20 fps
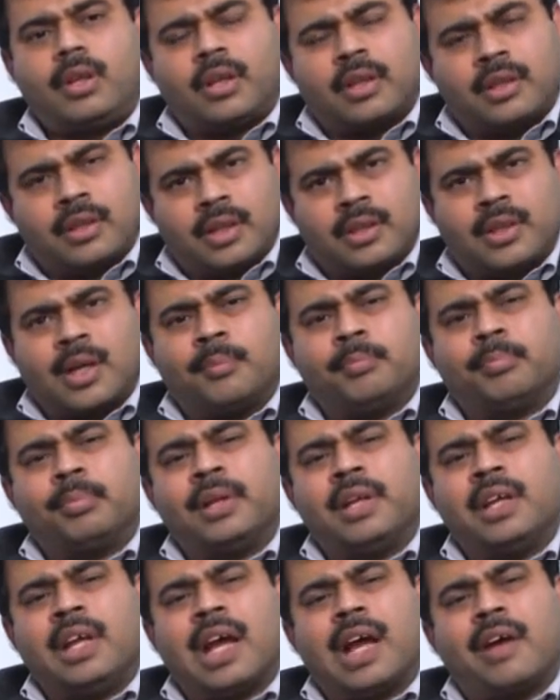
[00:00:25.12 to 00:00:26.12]
the
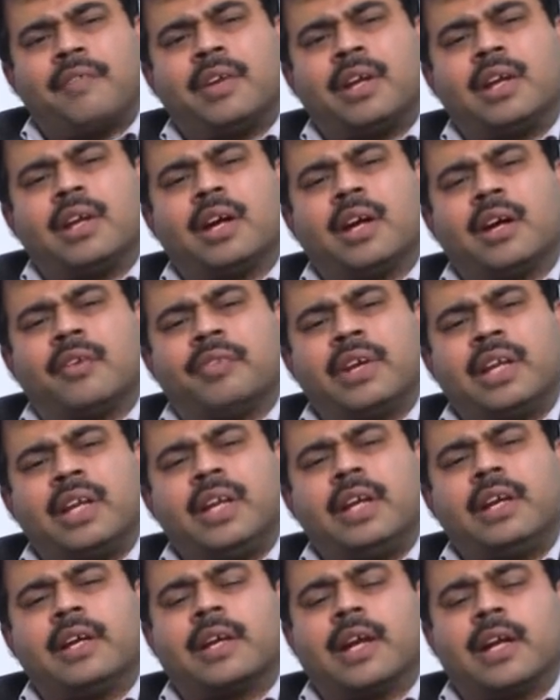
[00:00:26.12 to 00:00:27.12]
company having a
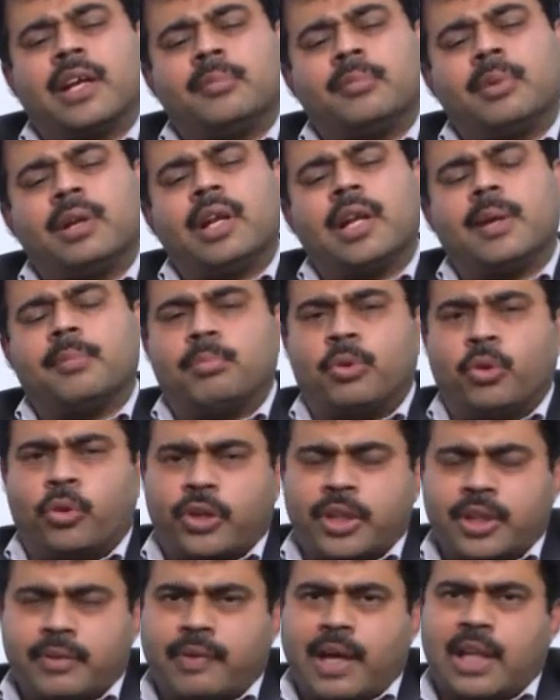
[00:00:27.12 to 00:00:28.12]
very credible
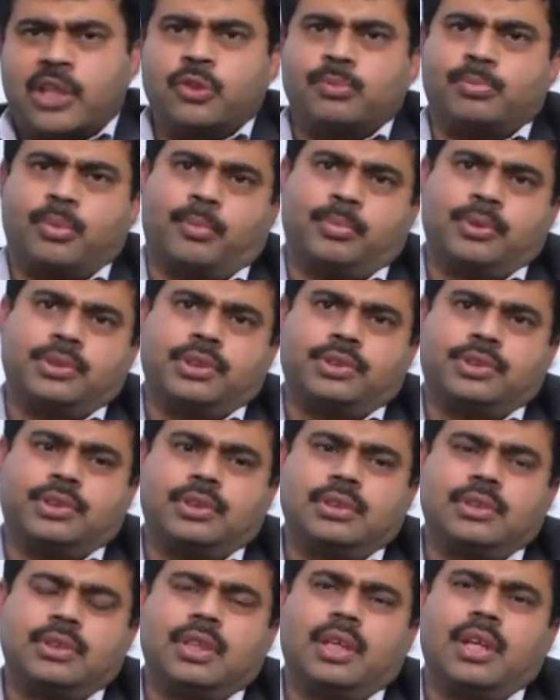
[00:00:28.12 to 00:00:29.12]
employee value
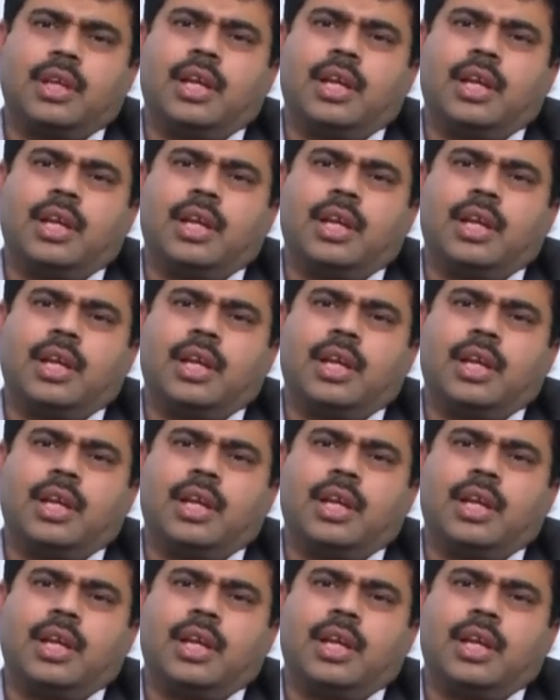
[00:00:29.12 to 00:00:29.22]
proposition